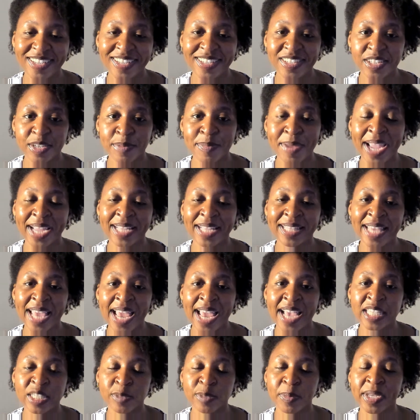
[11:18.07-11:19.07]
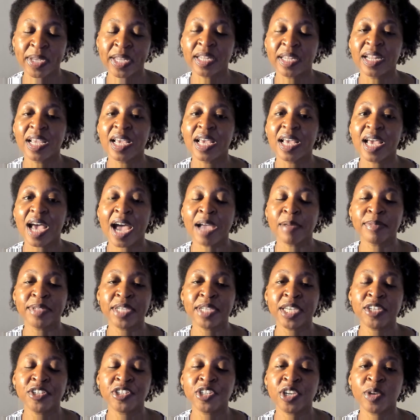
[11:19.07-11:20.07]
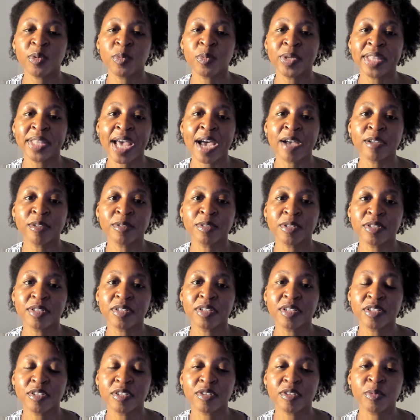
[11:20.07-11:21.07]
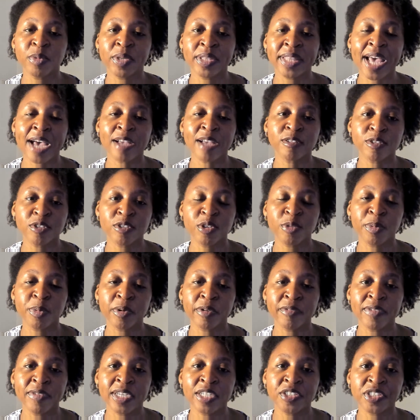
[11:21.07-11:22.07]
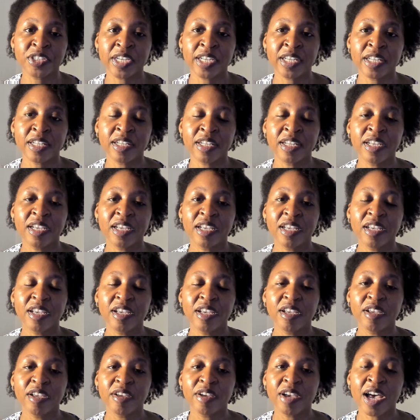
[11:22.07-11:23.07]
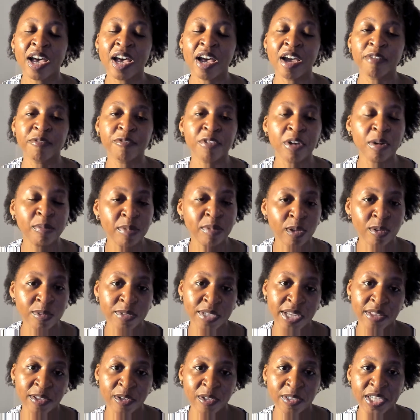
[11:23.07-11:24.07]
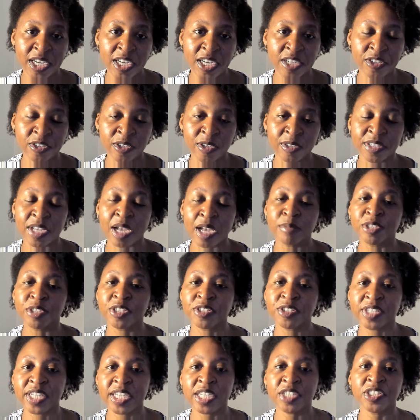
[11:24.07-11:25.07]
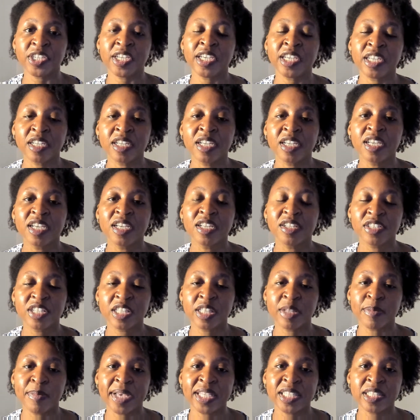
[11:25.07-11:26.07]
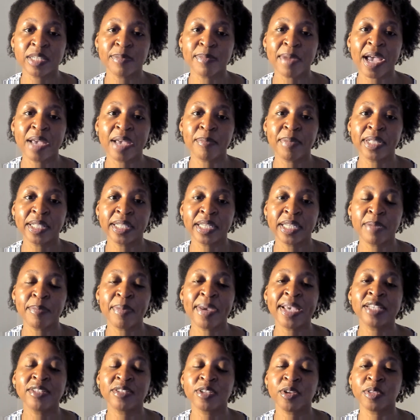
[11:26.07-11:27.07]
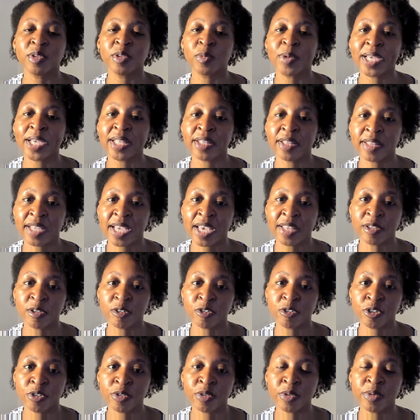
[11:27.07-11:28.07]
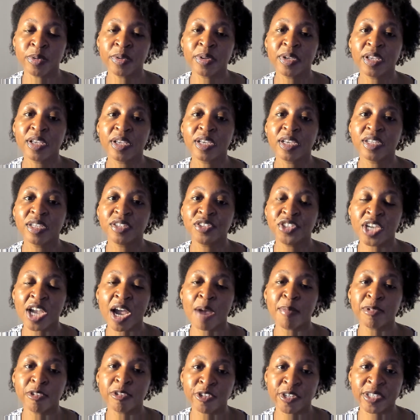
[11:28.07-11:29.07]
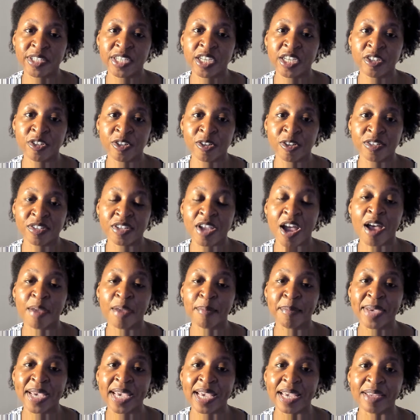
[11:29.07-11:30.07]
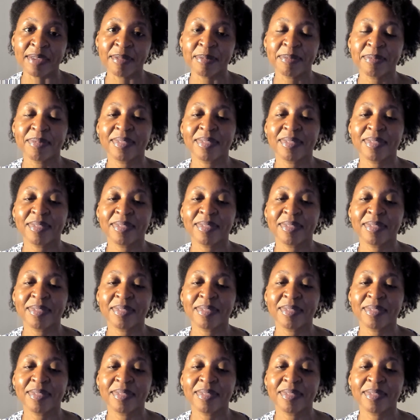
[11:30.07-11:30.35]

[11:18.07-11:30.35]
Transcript: to my class, but I'm teaching without supervision from those other teachers. I'm just teaching to the best of my ability based on the way that the other two geometry teachers taught me.